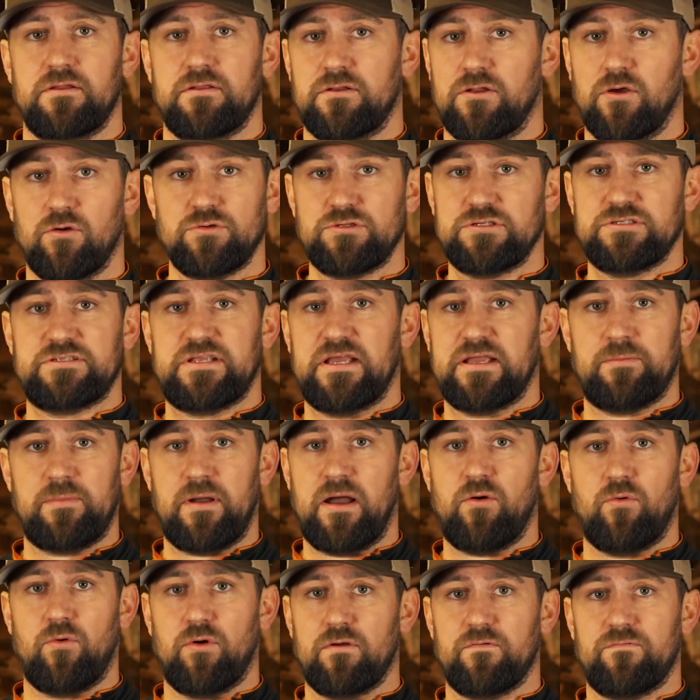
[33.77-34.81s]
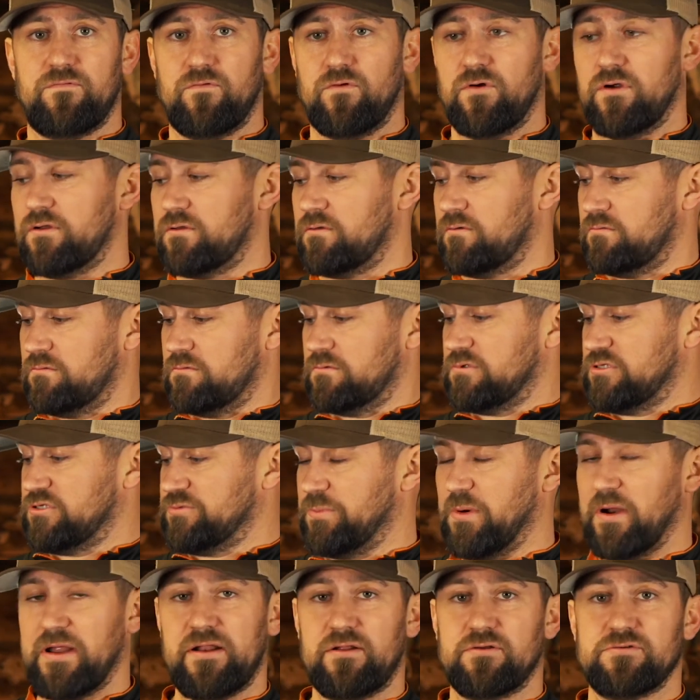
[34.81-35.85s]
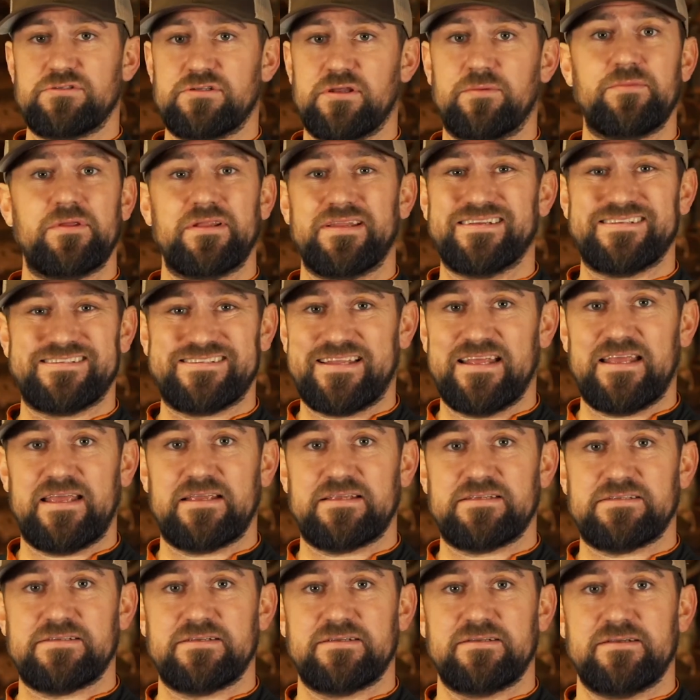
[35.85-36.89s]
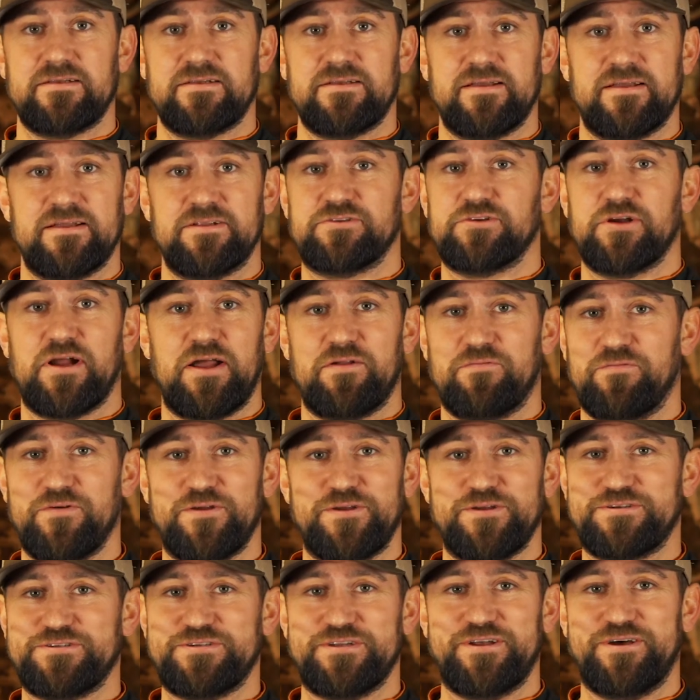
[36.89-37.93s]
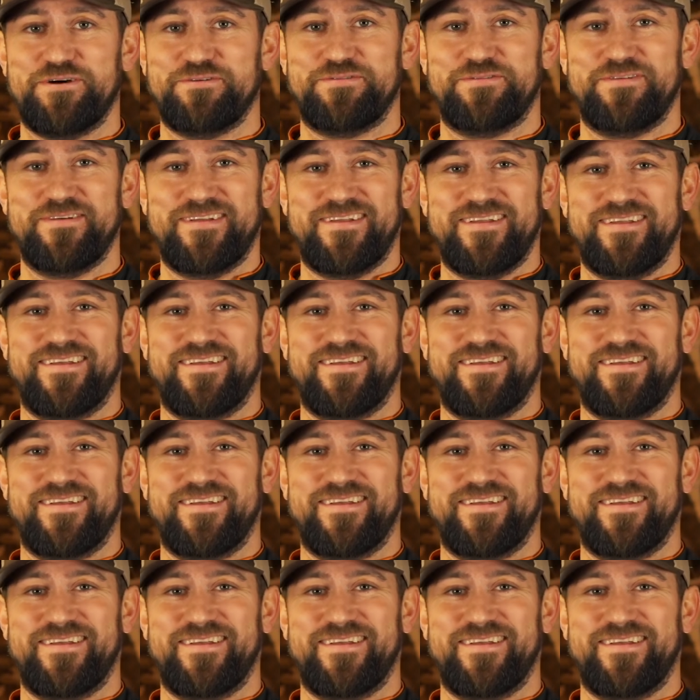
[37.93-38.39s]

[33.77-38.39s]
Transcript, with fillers: Don't just take my word for it. Spray it on something that stinks and try it for yourself.